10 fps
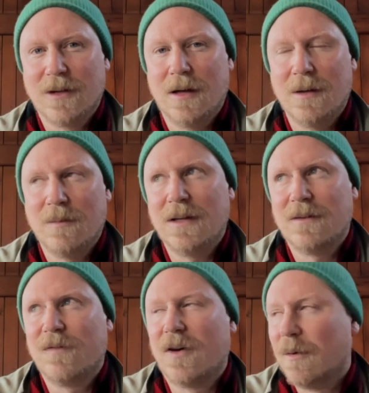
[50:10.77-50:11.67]
It, it, the
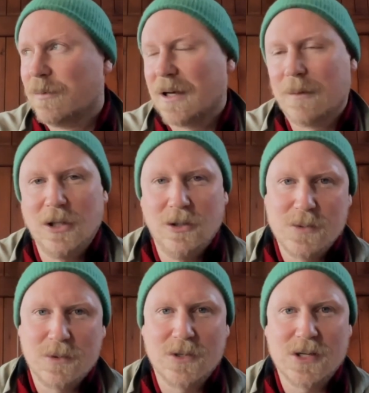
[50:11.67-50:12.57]
farm's become a huge
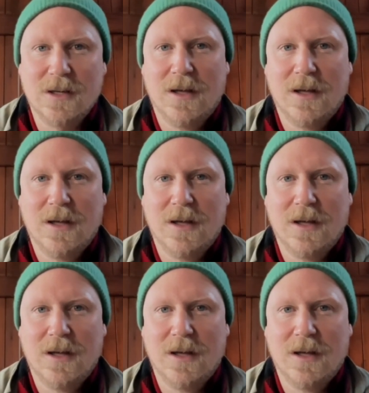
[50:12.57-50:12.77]
project.